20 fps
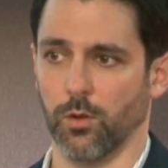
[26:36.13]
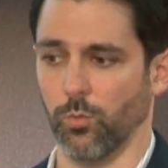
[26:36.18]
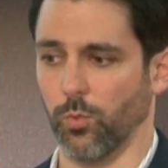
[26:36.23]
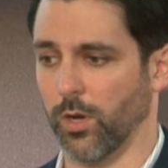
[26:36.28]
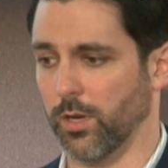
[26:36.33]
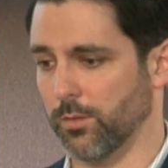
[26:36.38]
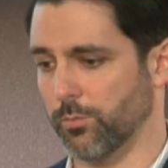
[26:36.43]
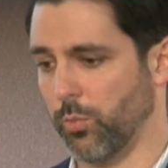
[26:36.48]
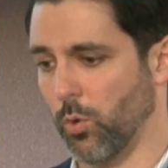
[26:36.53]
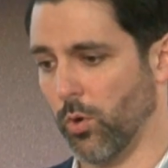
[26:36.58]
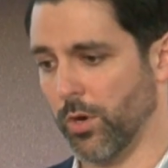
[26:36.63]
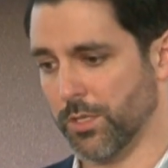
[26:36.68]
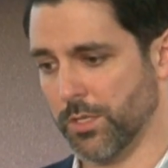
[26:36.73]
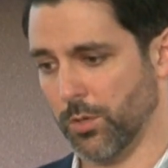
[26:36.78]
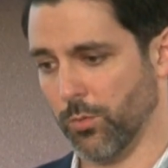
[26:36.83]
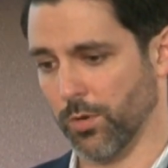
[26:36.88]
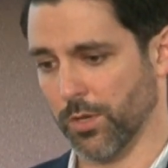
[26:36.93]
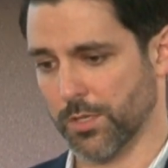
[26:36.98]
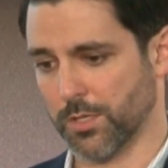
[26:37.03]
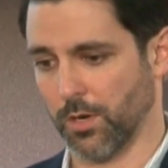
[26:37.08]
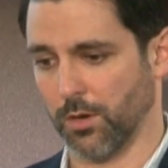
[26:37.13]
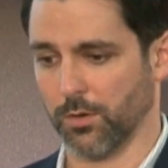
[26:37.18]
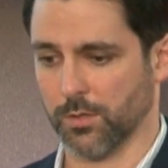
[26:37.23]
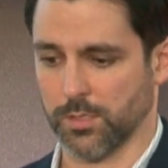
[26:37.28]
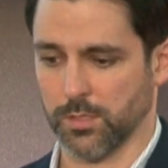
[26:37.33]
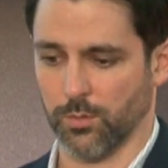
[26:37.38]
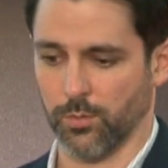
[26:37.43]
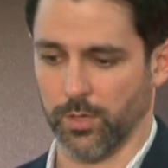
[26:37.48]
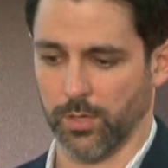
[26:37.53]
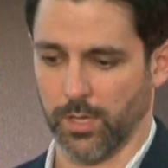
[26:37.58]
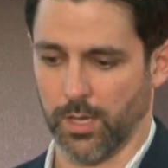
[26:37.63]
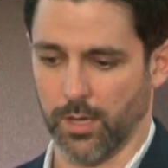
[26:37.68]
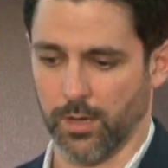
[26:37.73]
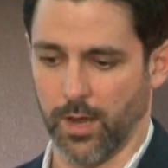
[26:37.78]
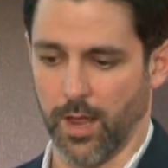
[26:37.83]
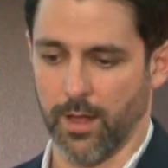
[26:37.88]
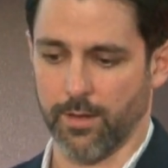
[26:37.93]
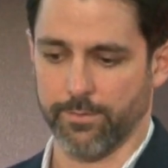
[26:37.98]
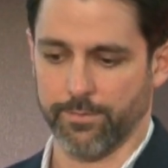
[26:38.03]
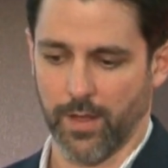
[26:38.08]
what point do you want to start slowing
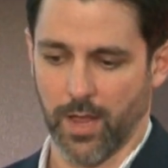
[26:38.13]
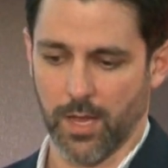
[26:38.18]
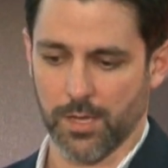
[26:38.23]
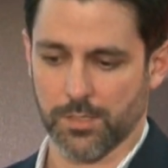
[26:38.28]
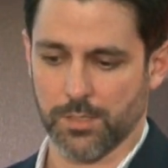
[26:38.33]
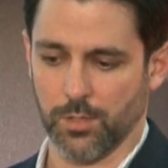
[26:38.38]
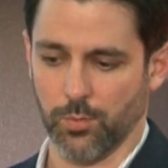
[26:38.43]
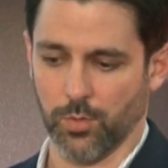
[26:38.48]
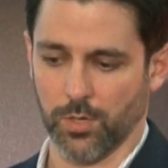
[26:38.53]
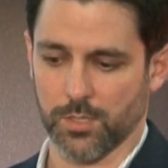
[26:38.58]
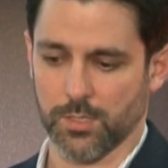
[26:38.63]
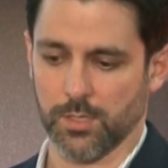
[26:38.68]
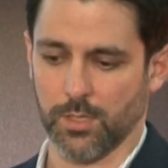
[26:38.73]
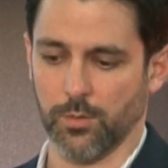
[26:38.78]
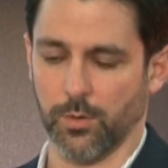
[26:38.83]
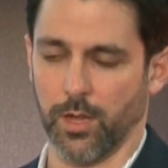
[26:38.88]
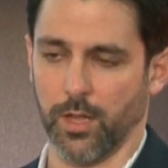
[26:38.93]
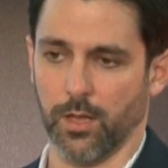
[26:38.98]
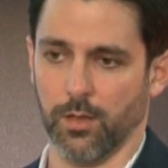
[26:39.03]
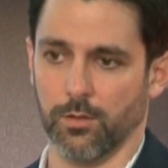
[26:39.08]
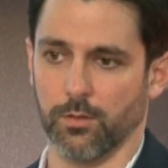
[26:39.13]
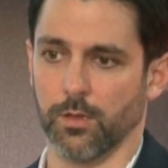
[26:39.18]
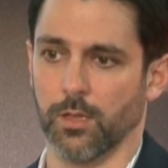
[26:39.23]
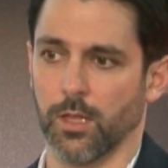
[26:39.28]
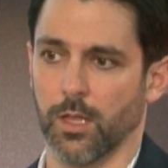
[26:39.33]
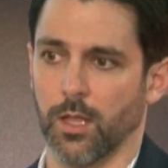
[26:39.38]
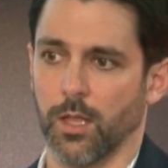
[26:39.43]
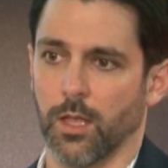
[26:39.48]
down, how fast do you want to slow down,